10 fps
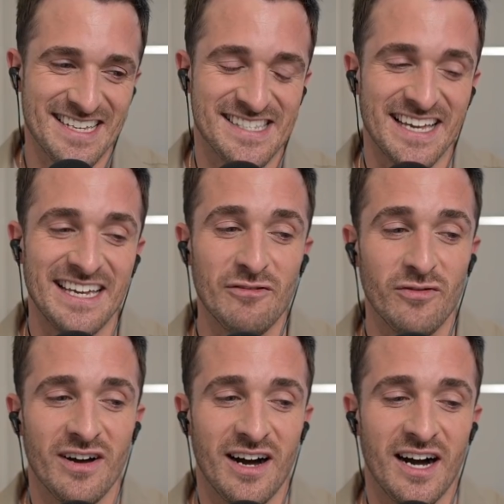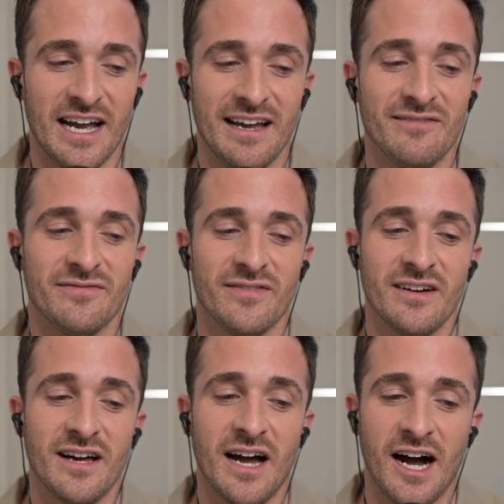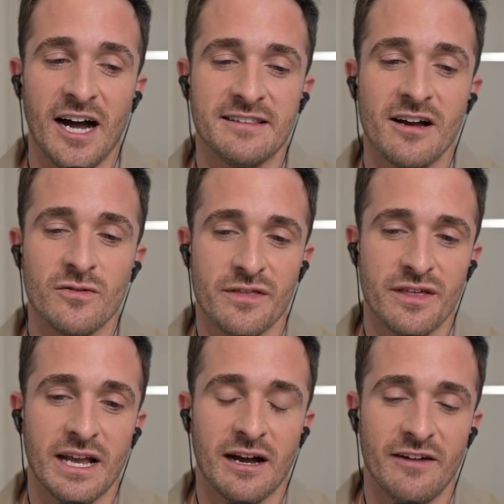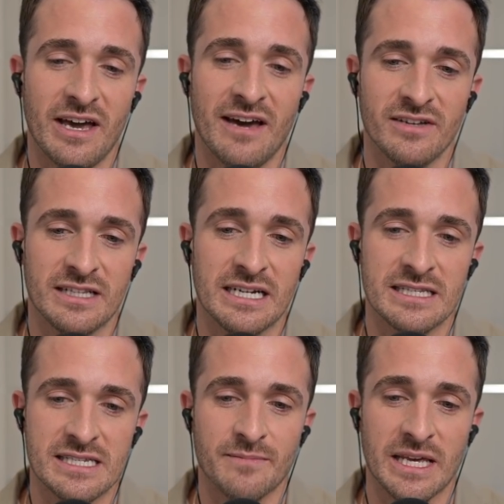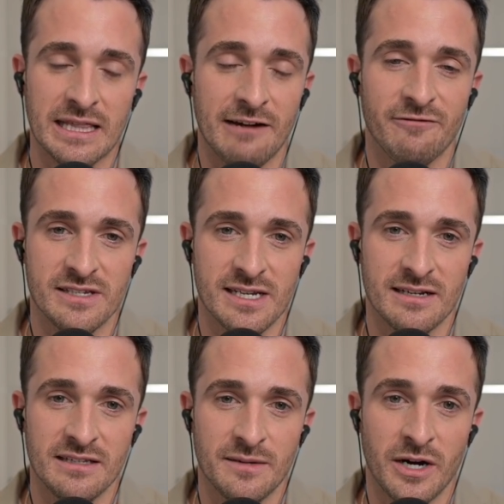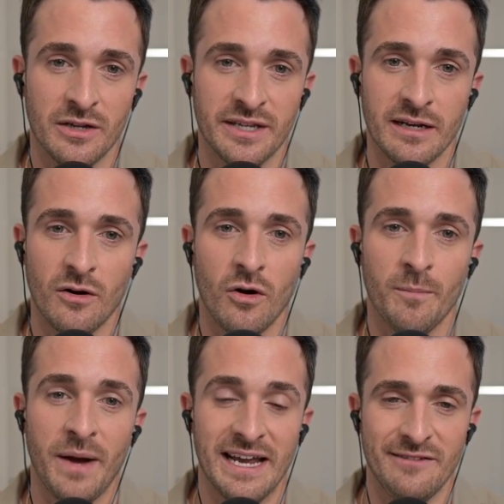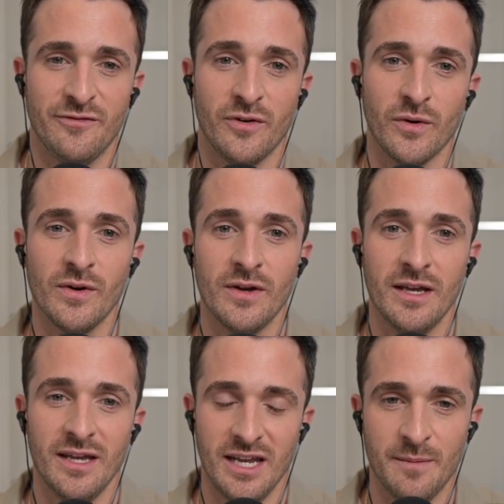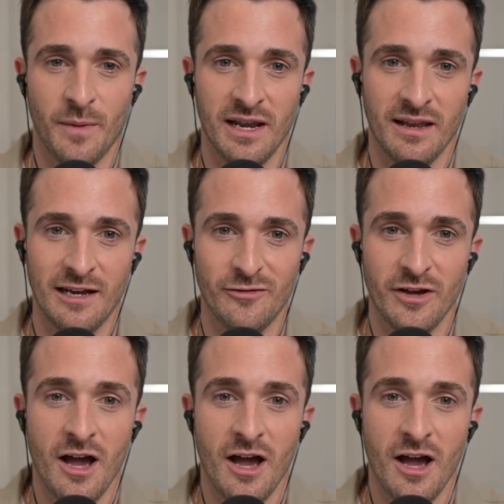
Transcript: Steve, I have I don't think I've ever done something that physically demanding or painful in my life.